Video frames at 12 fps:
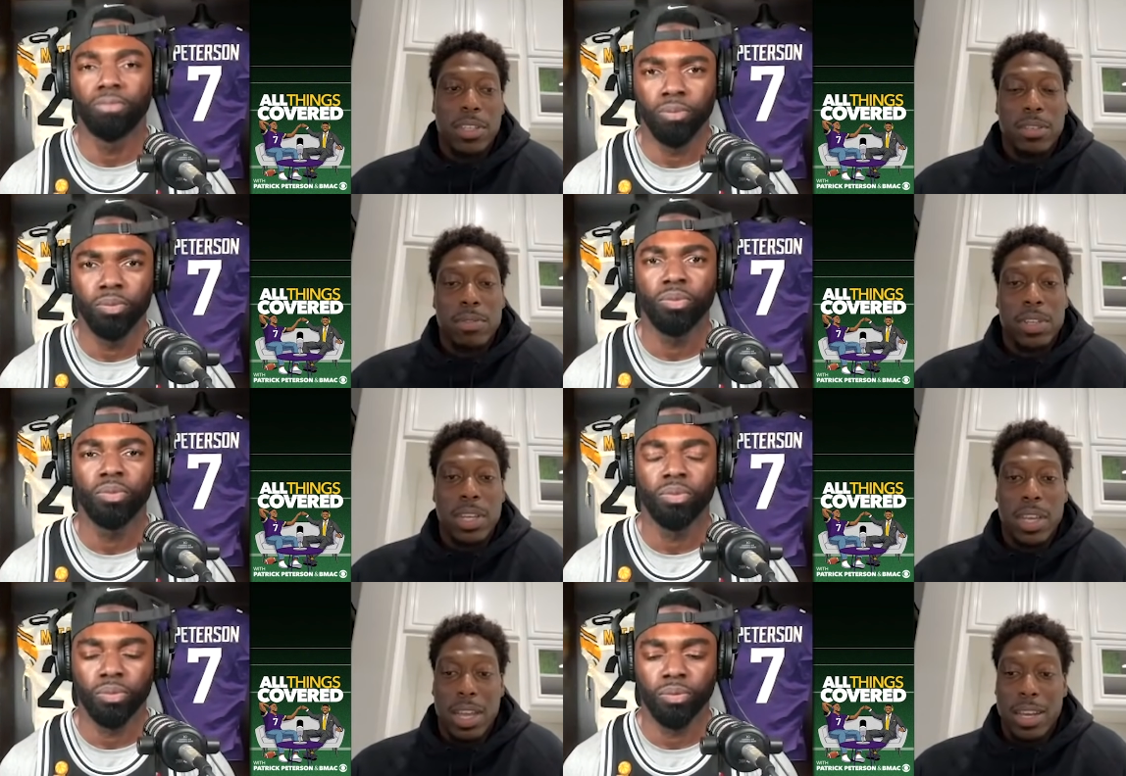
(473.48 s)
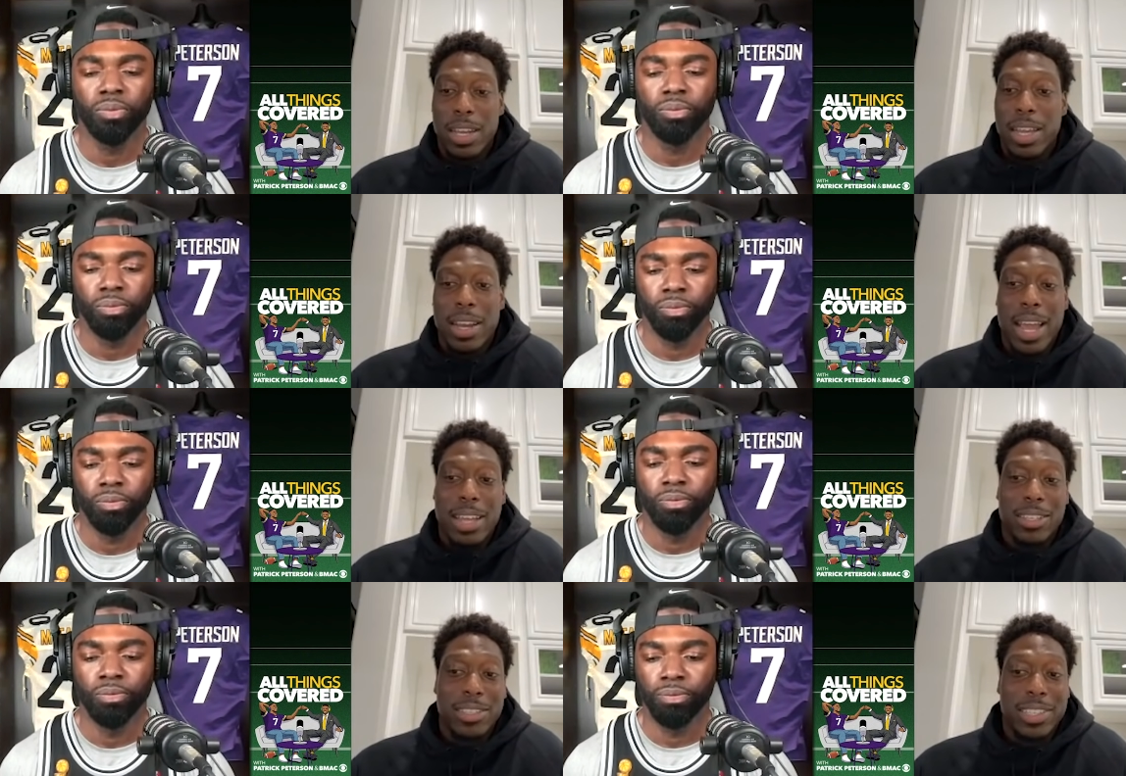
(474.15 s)
Speaker 1: offensively, and
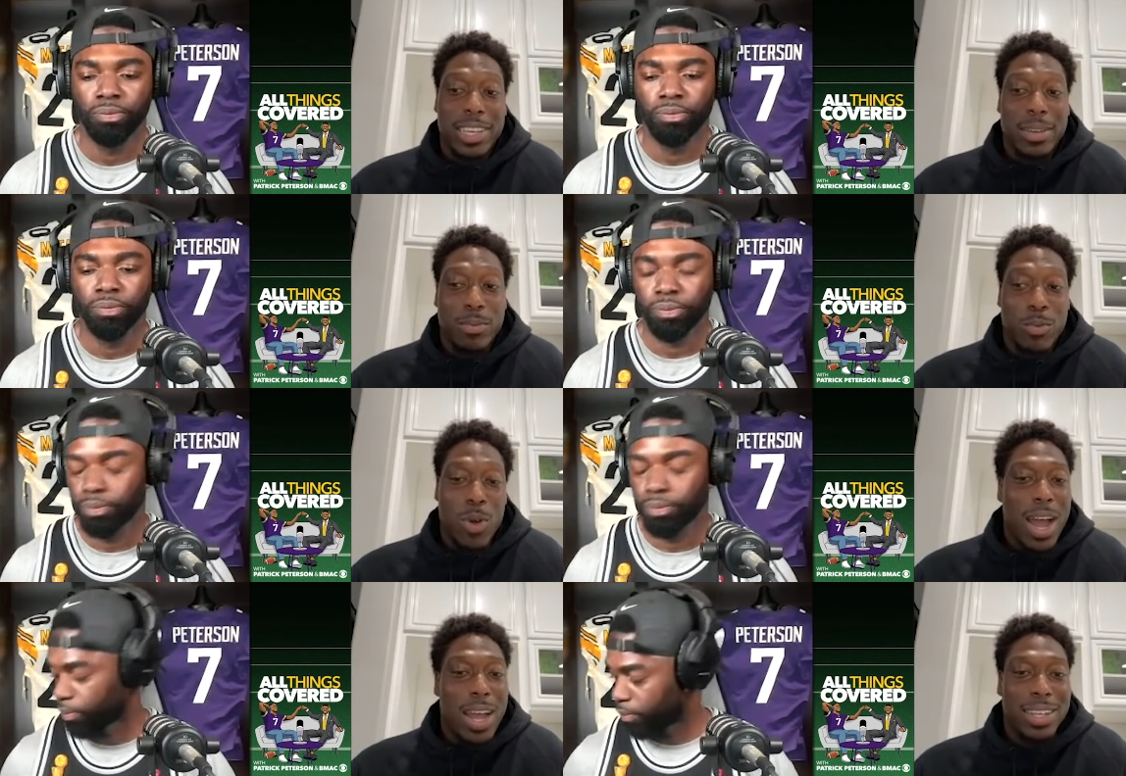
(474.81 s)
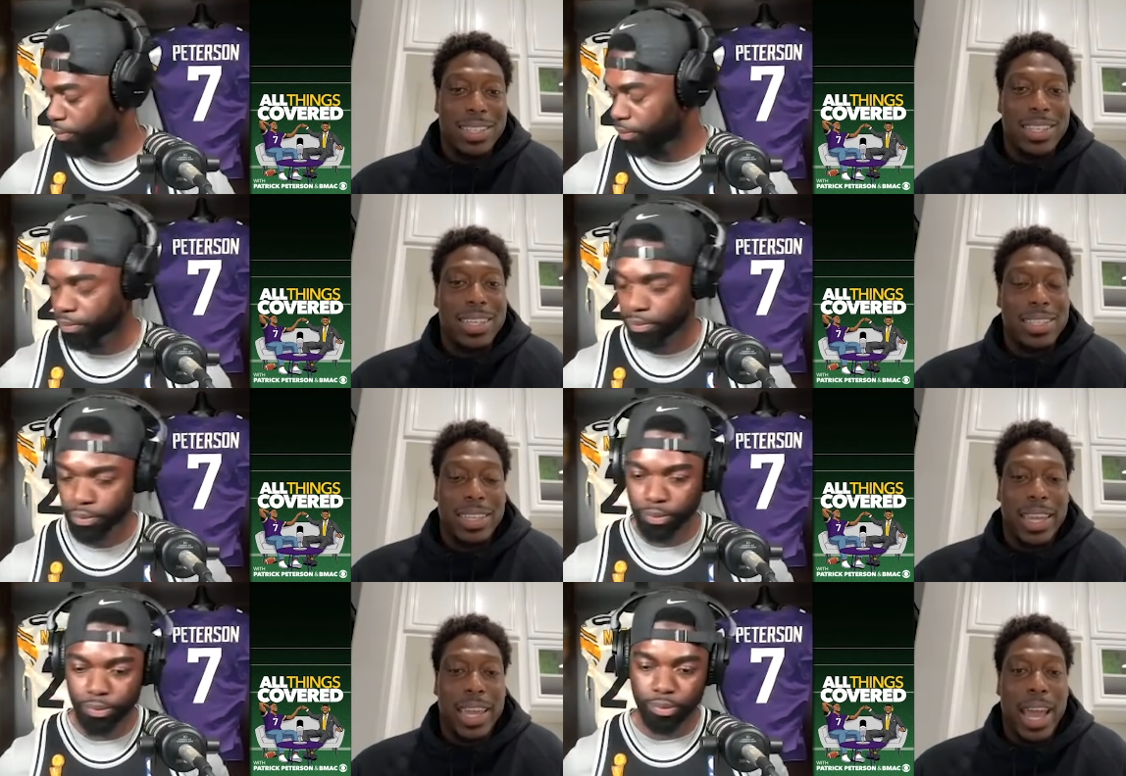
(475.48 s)
then as team wide as
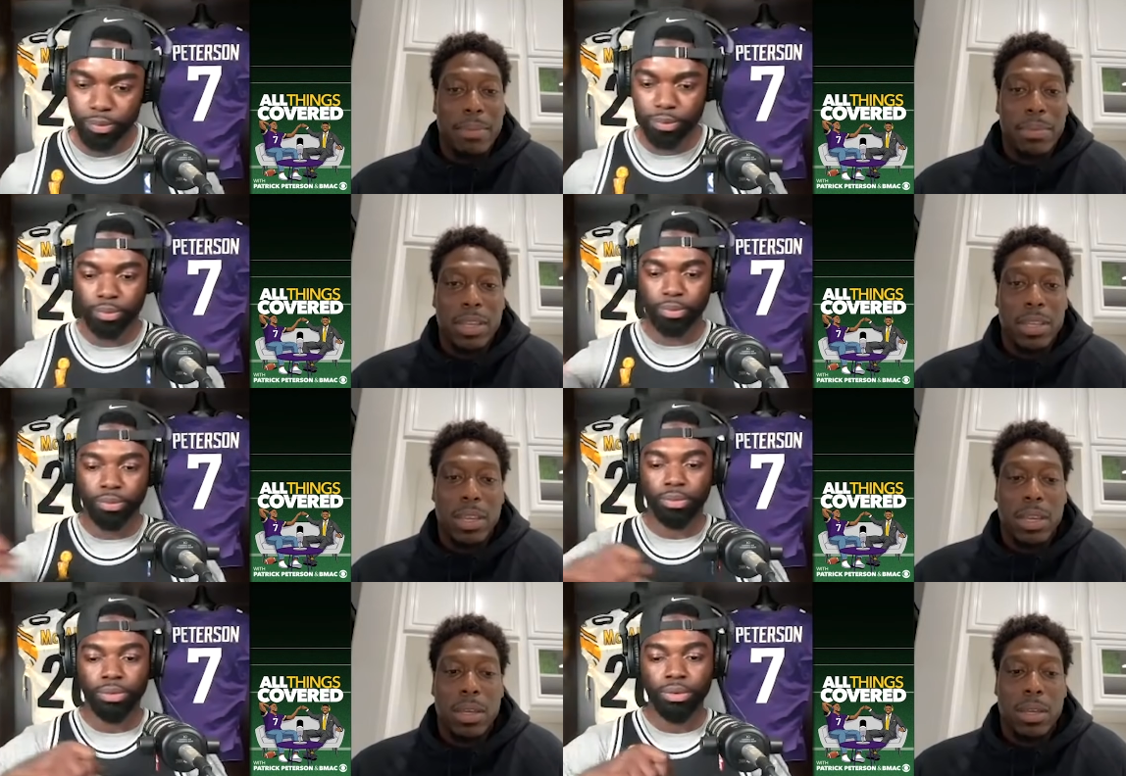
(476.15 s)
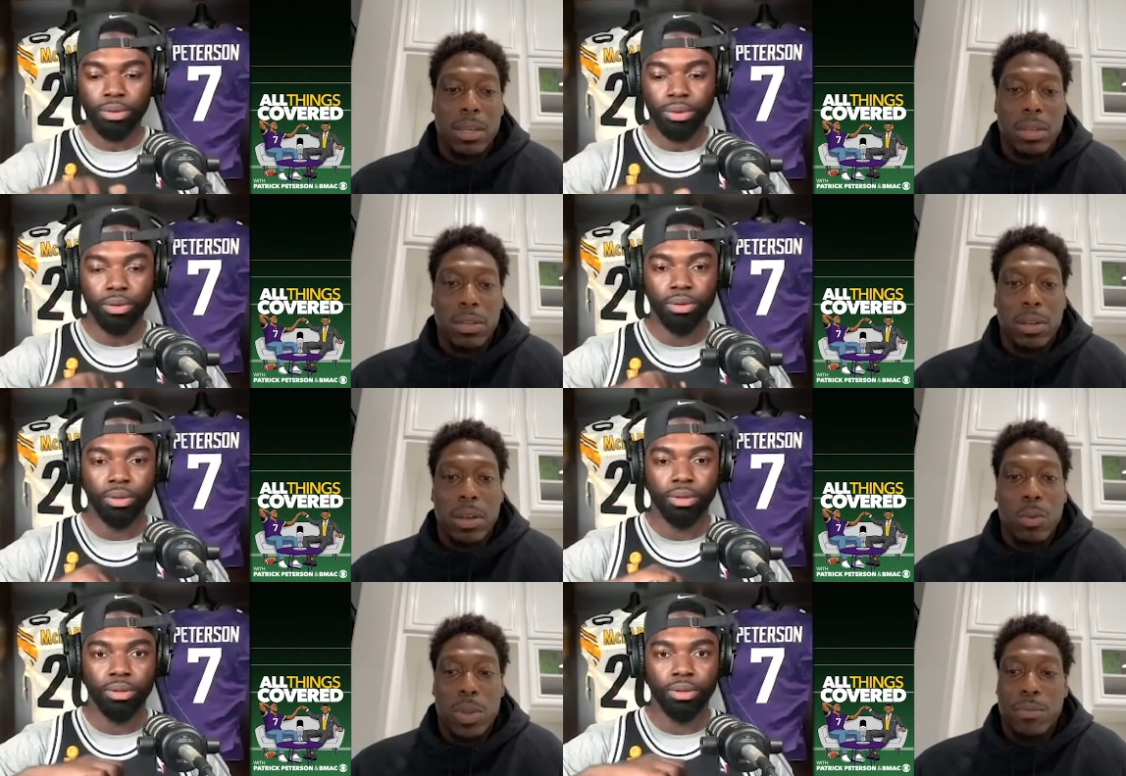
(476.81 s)
he is a captain,
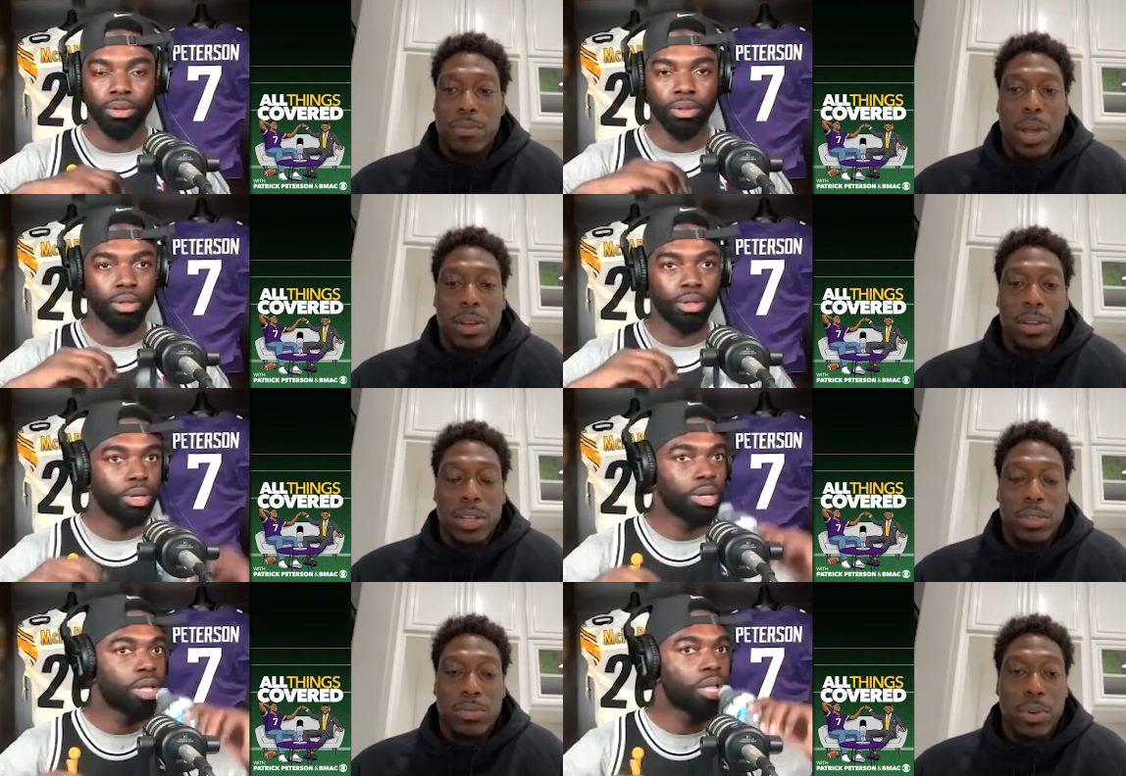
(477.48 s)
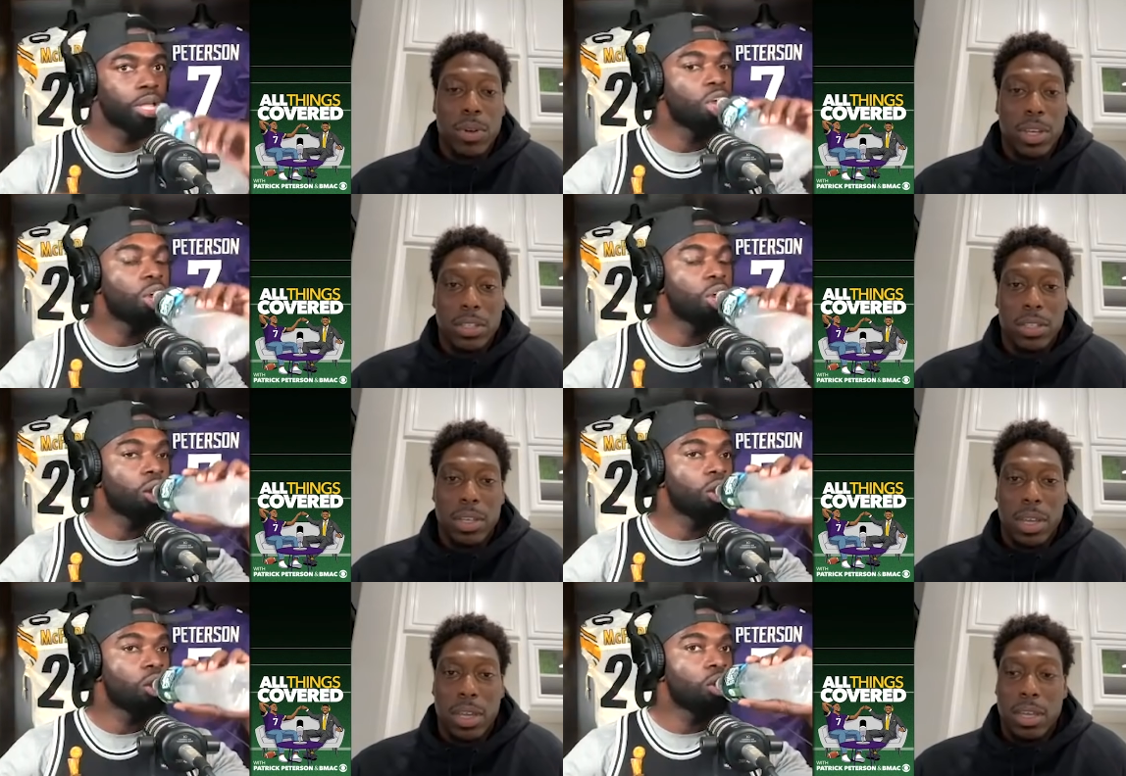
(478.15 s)
you know we follow his
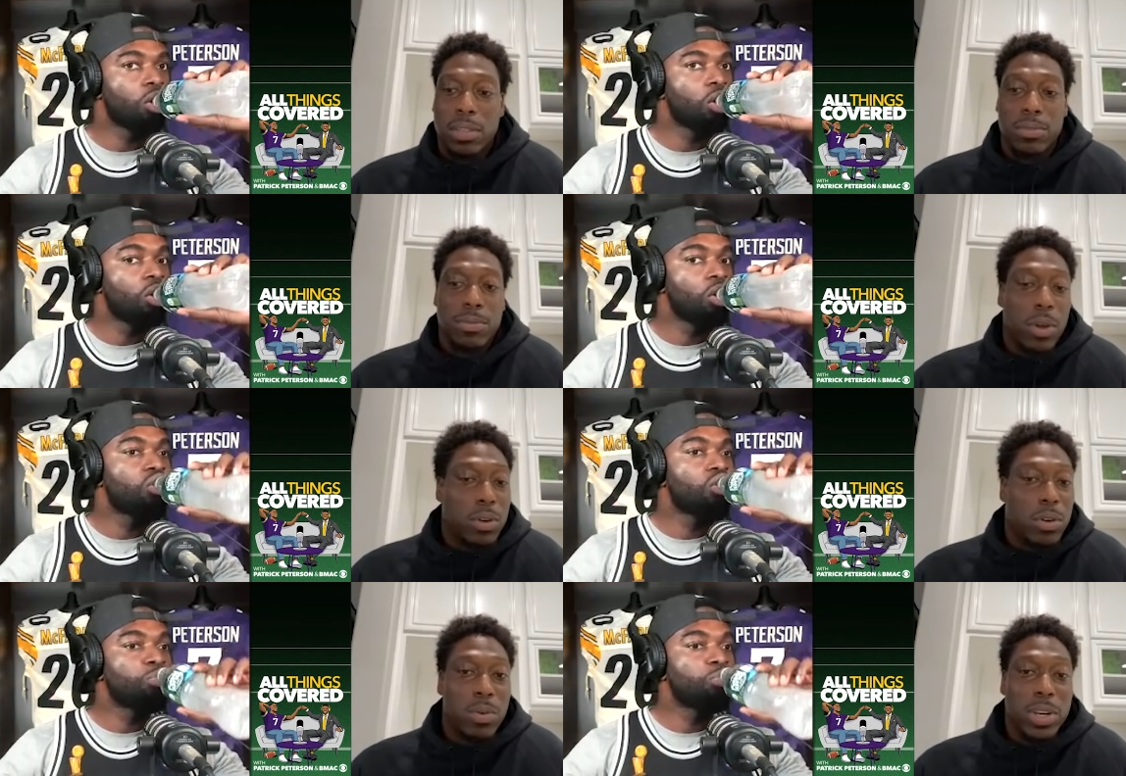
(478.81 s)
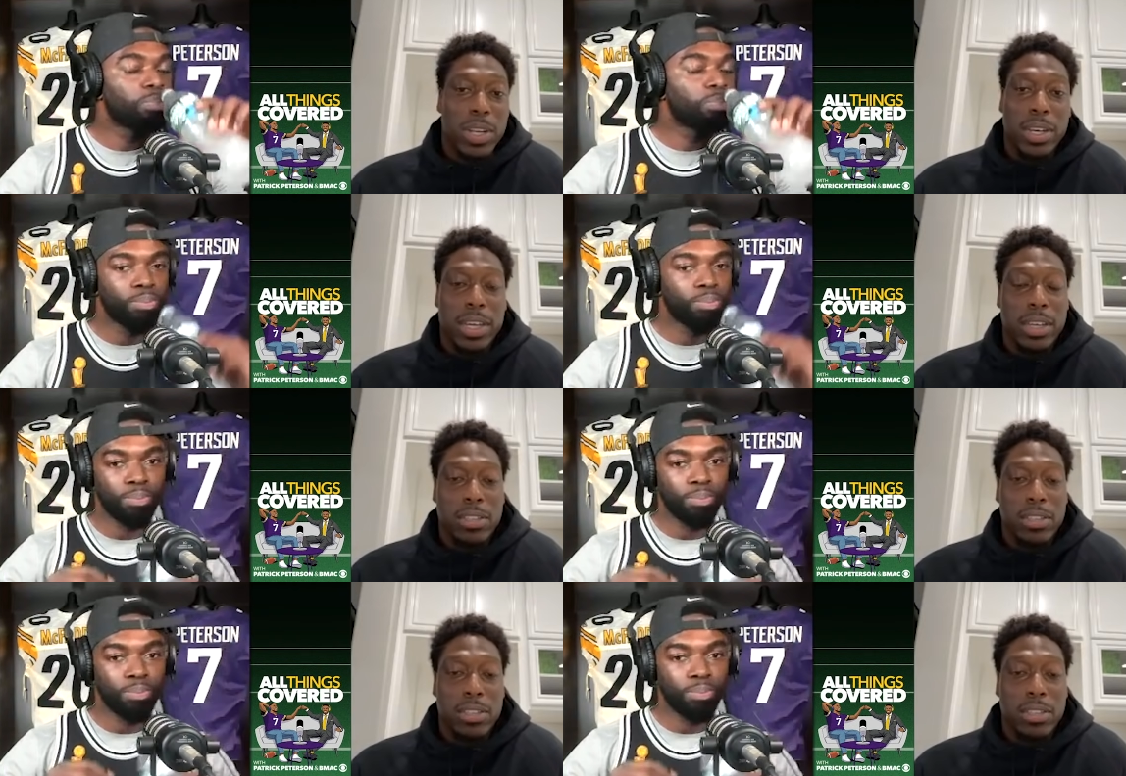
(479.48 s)
voice, and he's vocal when he